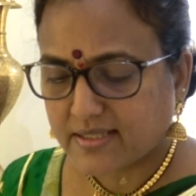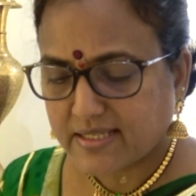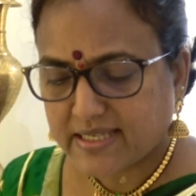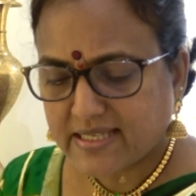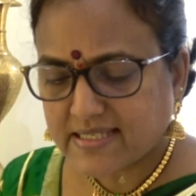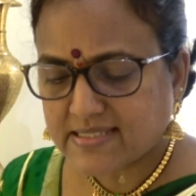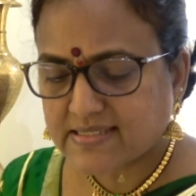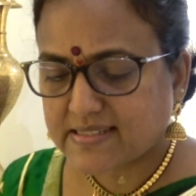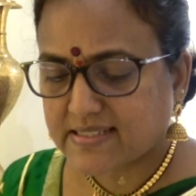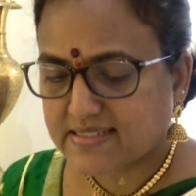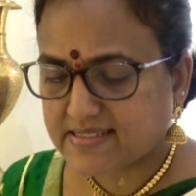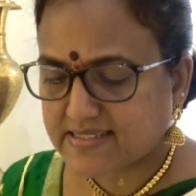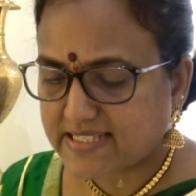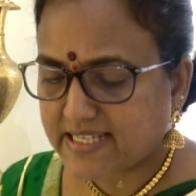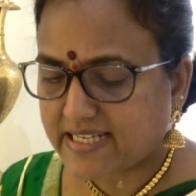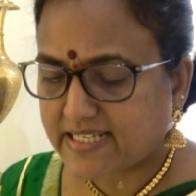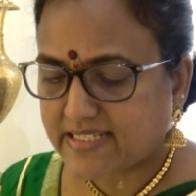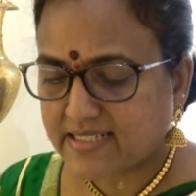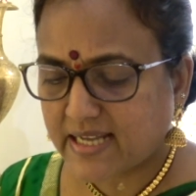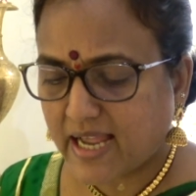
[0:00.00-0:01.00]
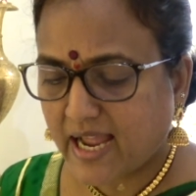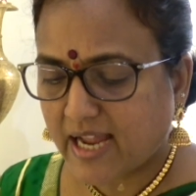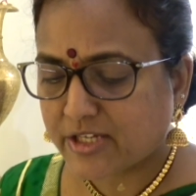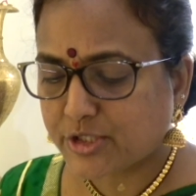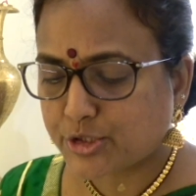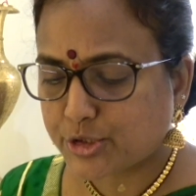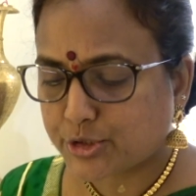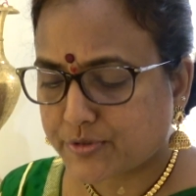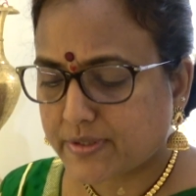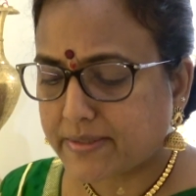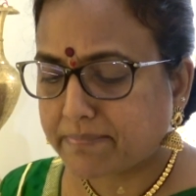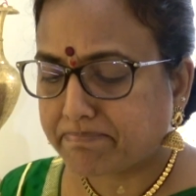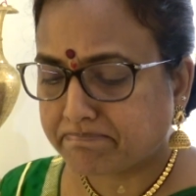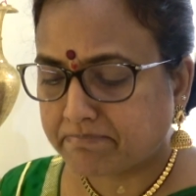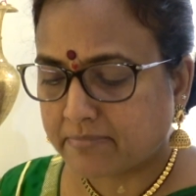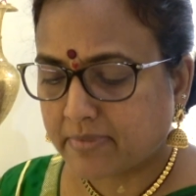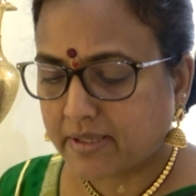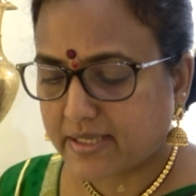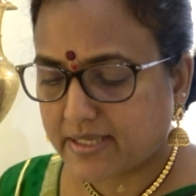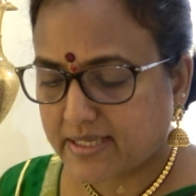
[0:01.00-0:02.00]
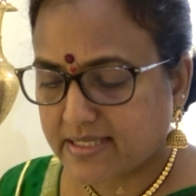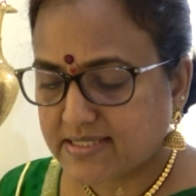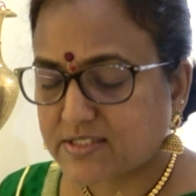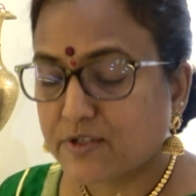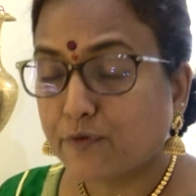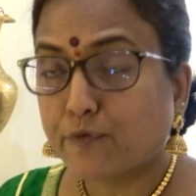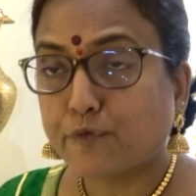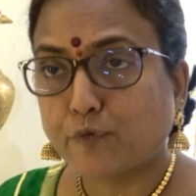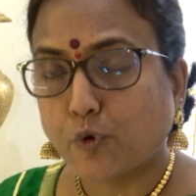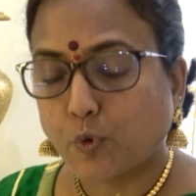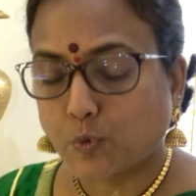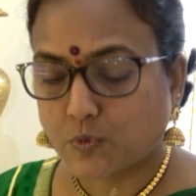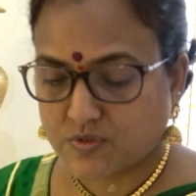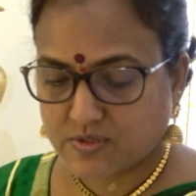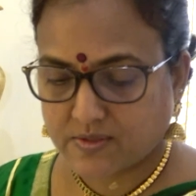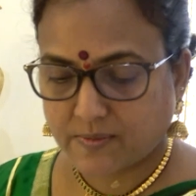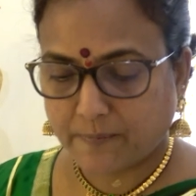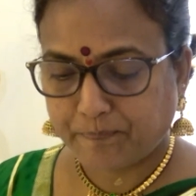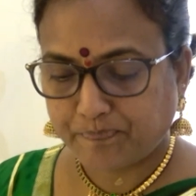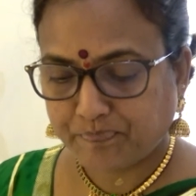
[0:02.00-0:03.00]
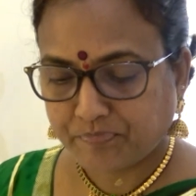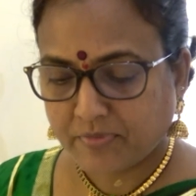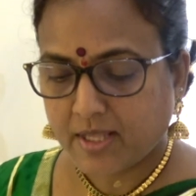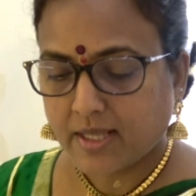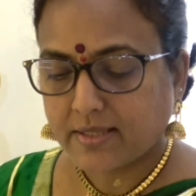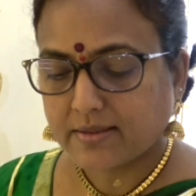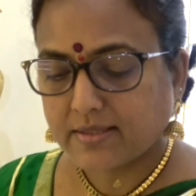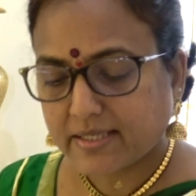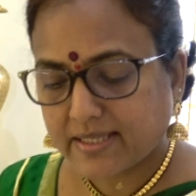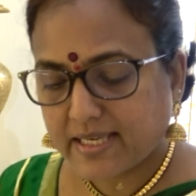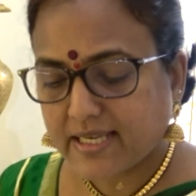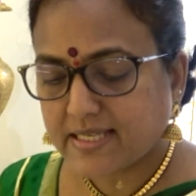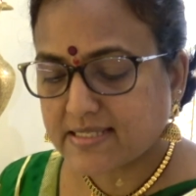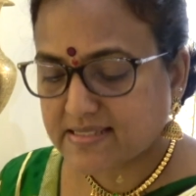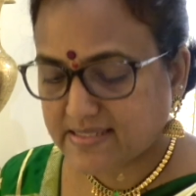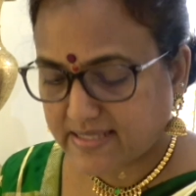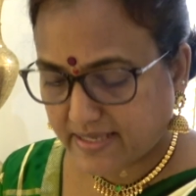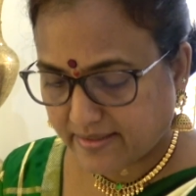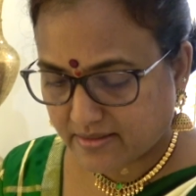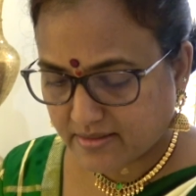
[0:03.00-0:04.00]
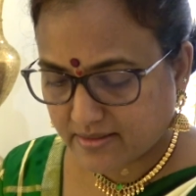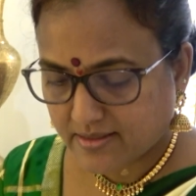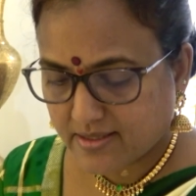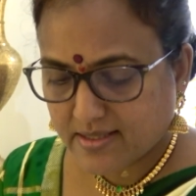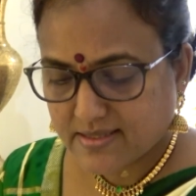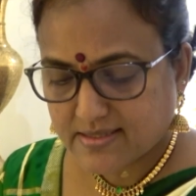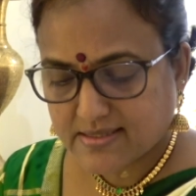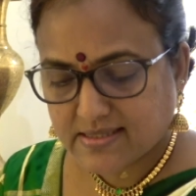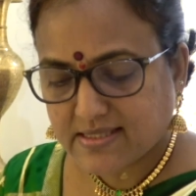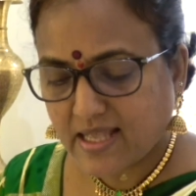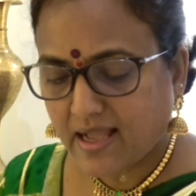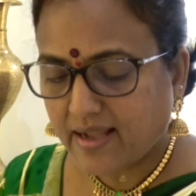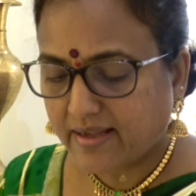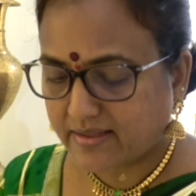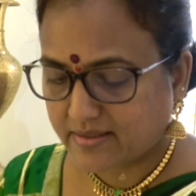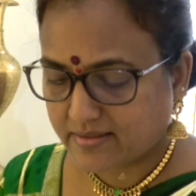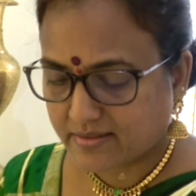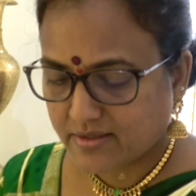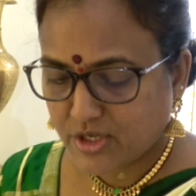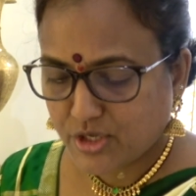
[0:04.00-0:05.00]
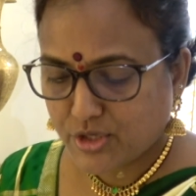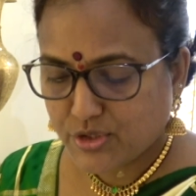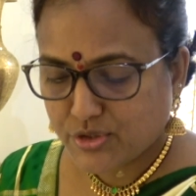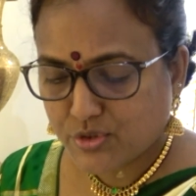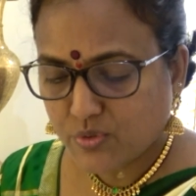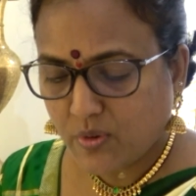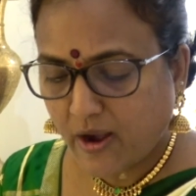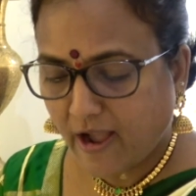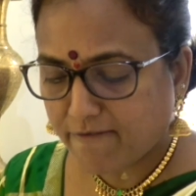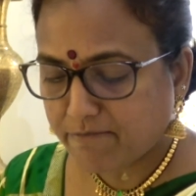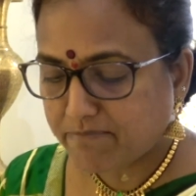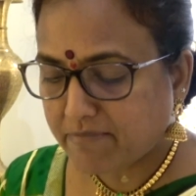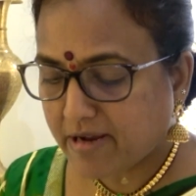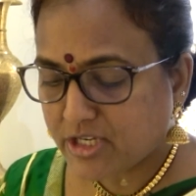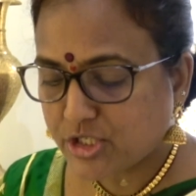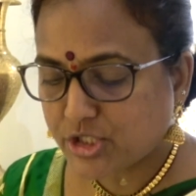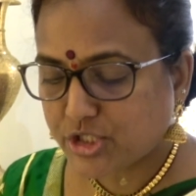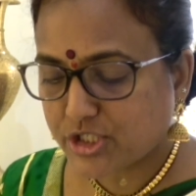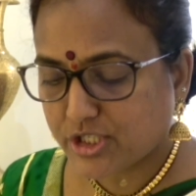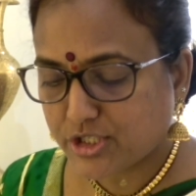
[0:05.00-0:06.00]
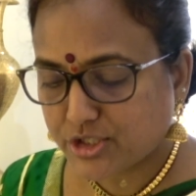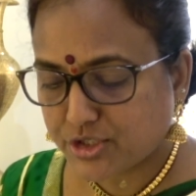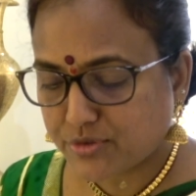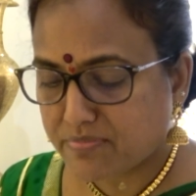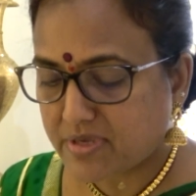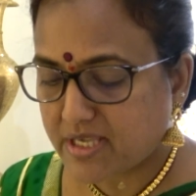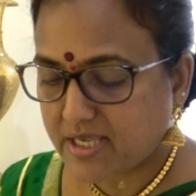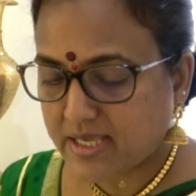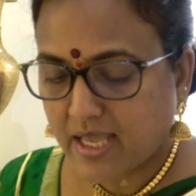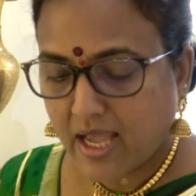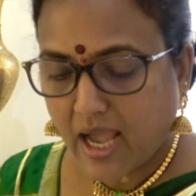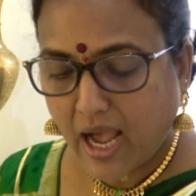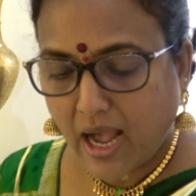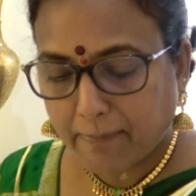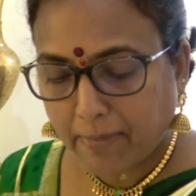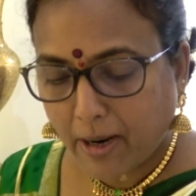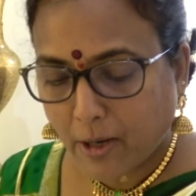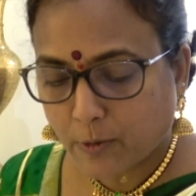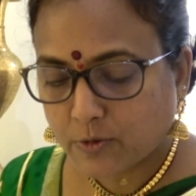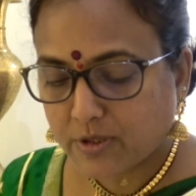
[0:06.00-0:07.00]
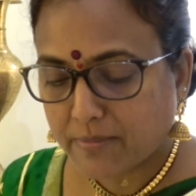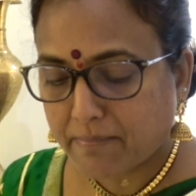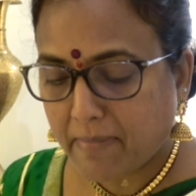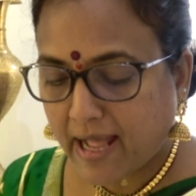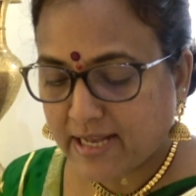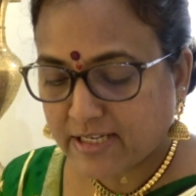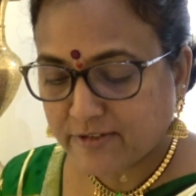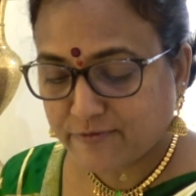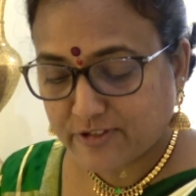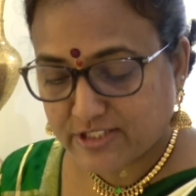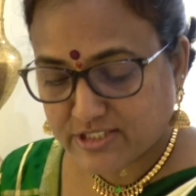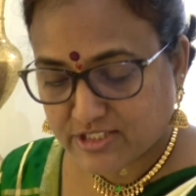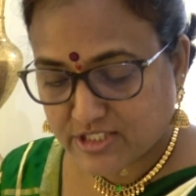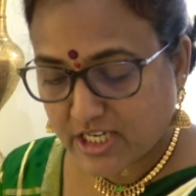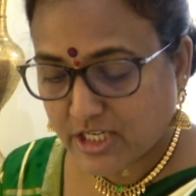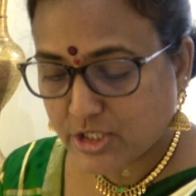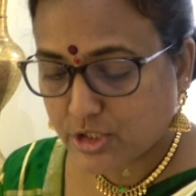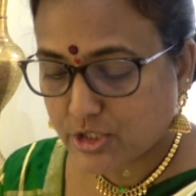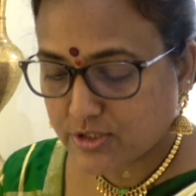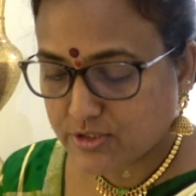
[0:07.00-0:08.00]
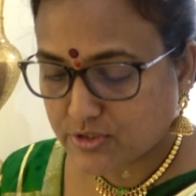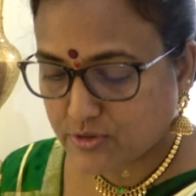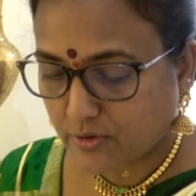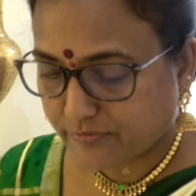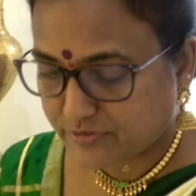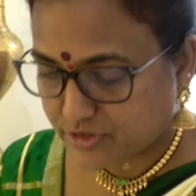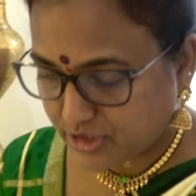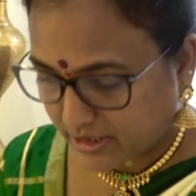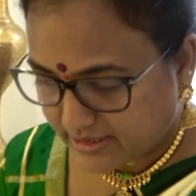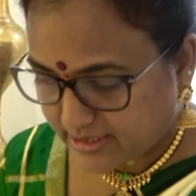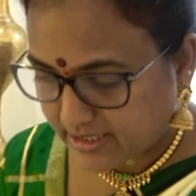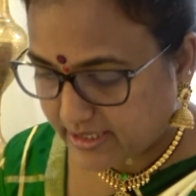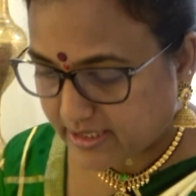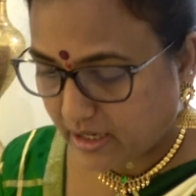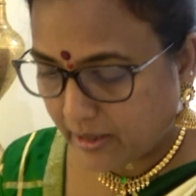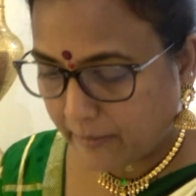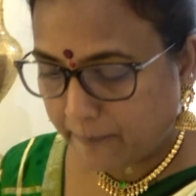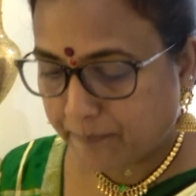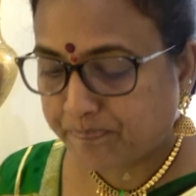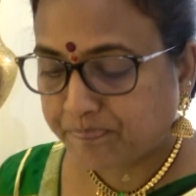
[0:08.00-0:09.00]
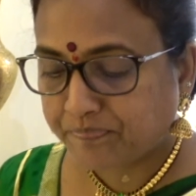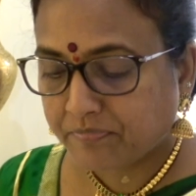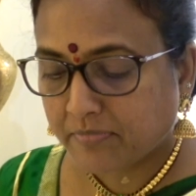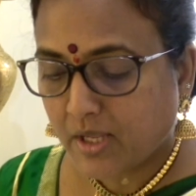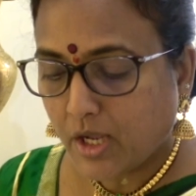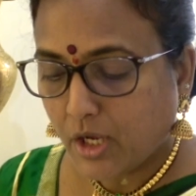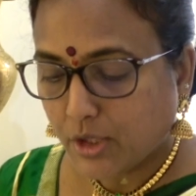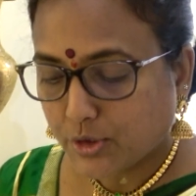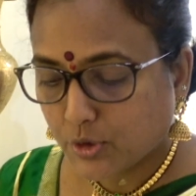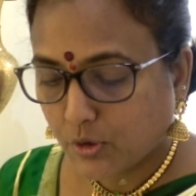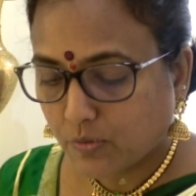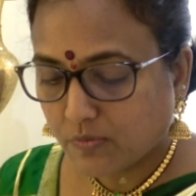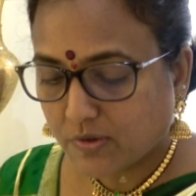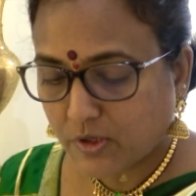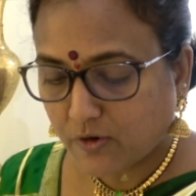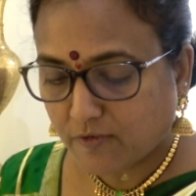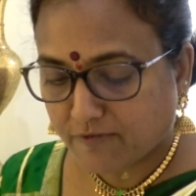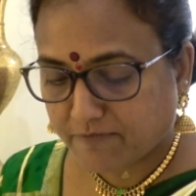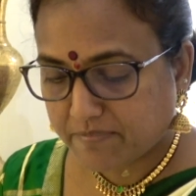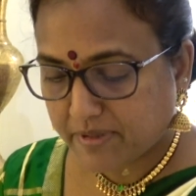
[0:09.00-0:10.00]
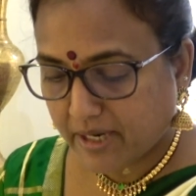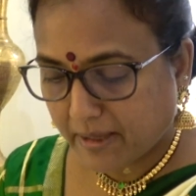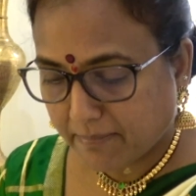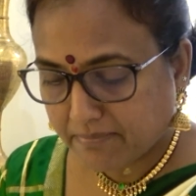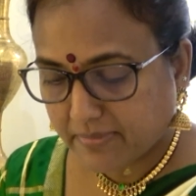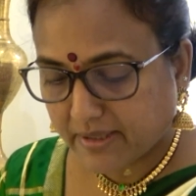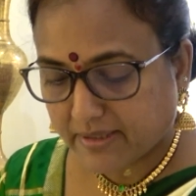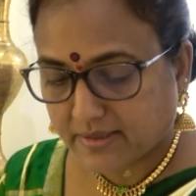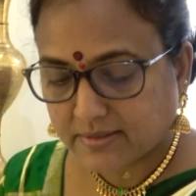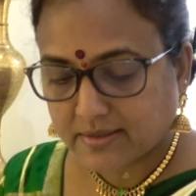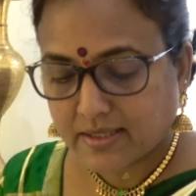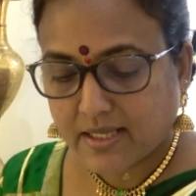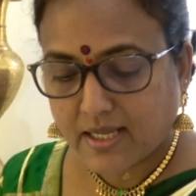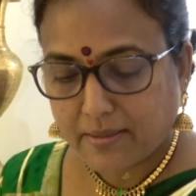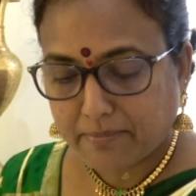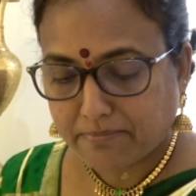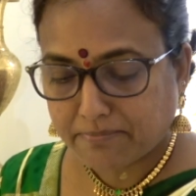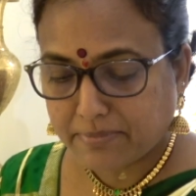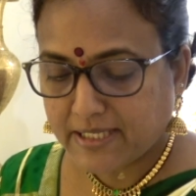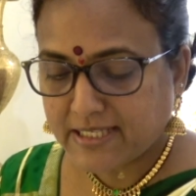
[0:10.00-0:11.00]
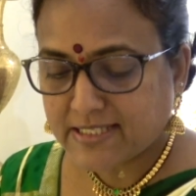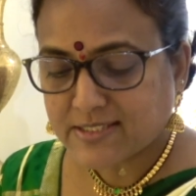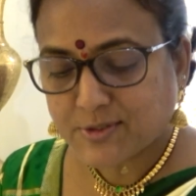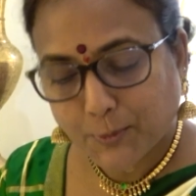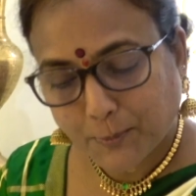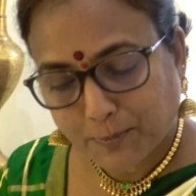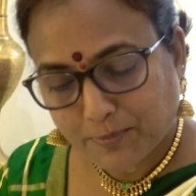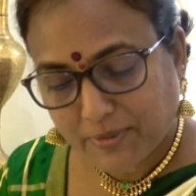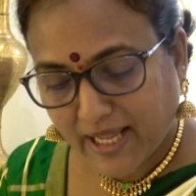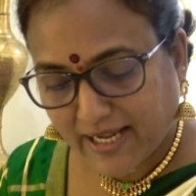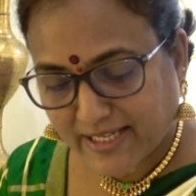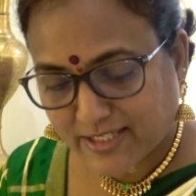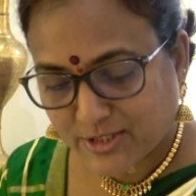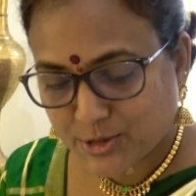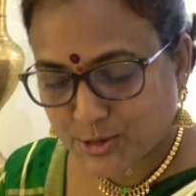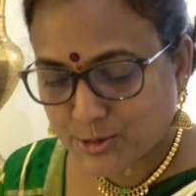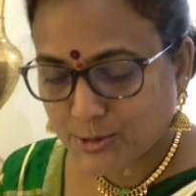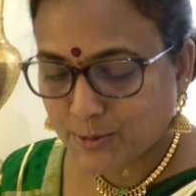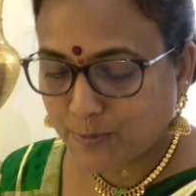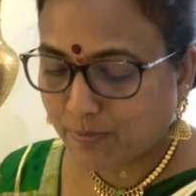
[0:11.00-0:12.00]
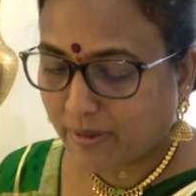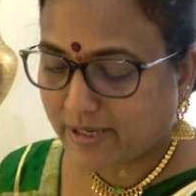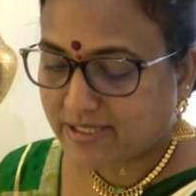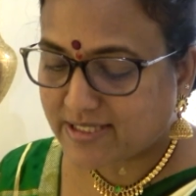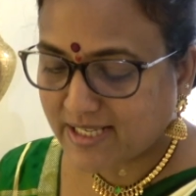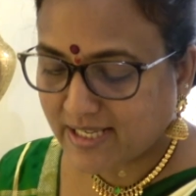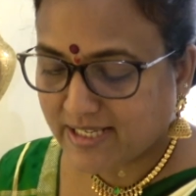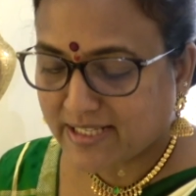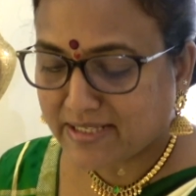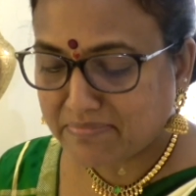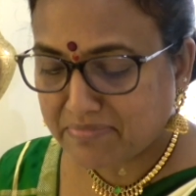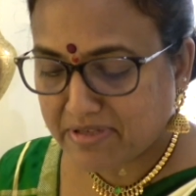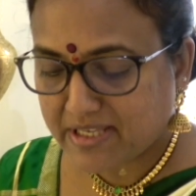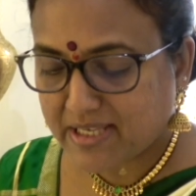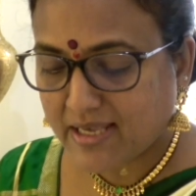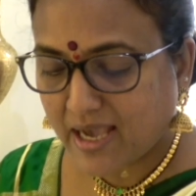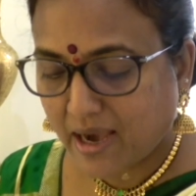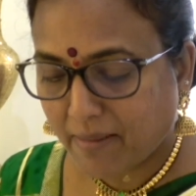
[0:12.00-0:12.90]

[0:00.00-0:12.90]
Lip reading: is the seed and Shrim is the force. The king said, Sire, you have mentioned to me about the manifestations of Chandika. Knower of Brahman, please oblige by telling me